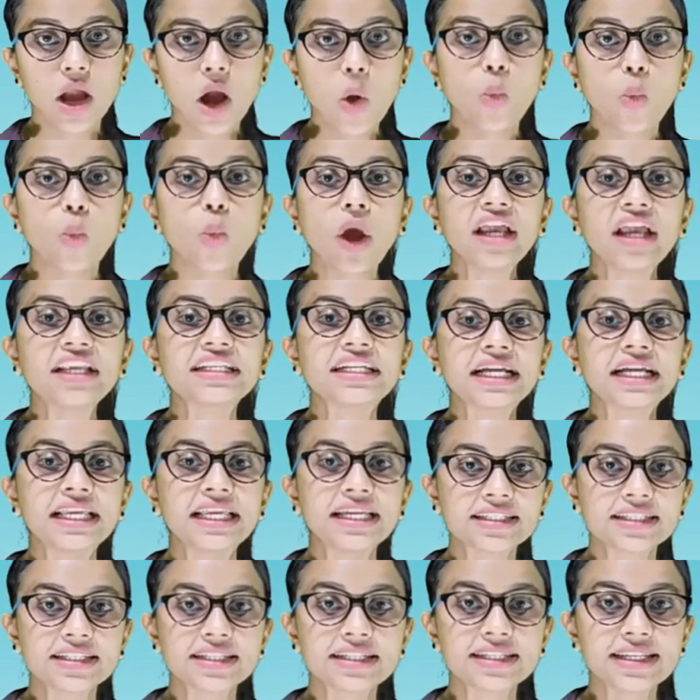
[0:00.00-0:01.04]
While
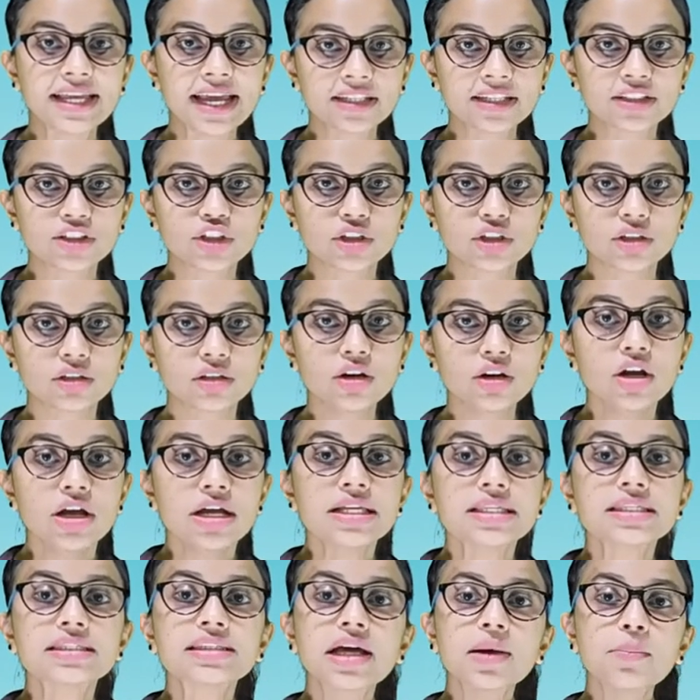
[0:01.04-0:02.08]
collecting nectar,
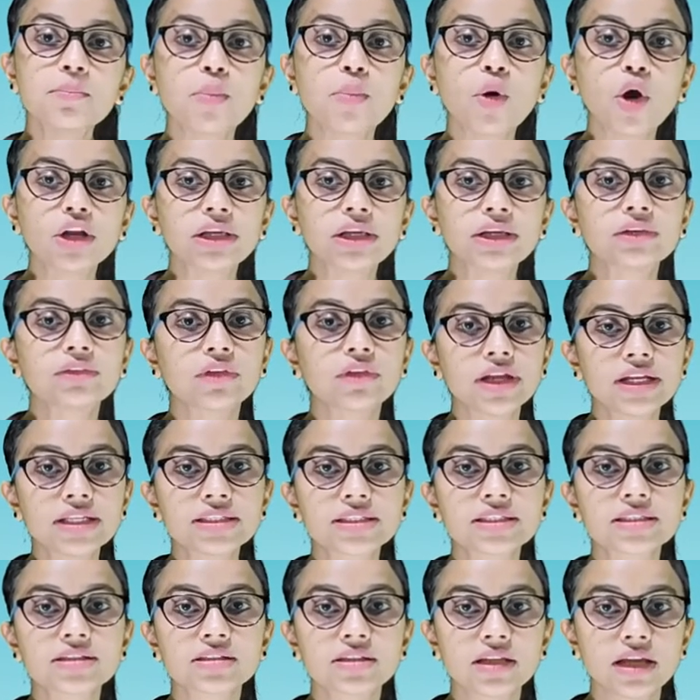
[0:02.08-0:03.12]
some pollen
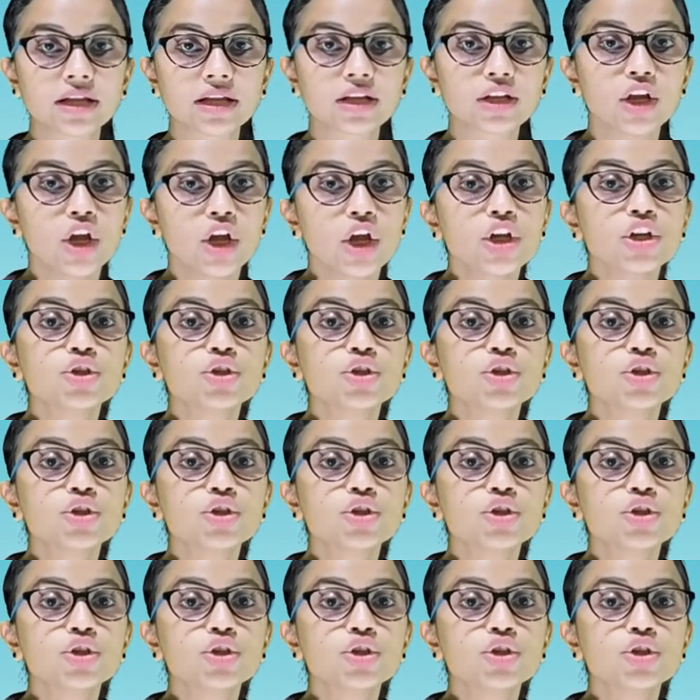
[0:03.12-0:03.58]
grains stick